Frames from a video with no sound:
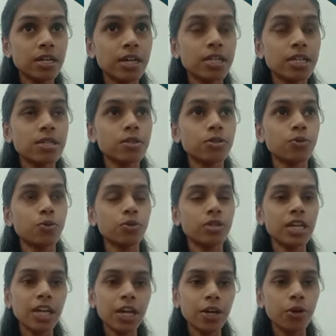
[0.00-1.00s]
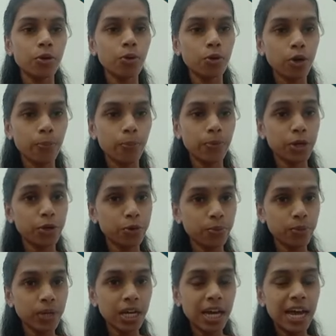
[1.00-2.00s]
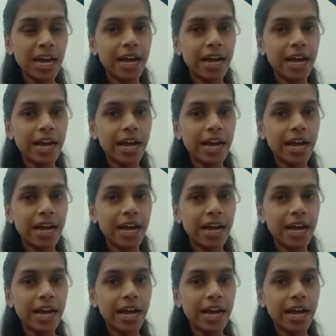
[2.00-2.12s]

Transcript: It is totally a new topic to me,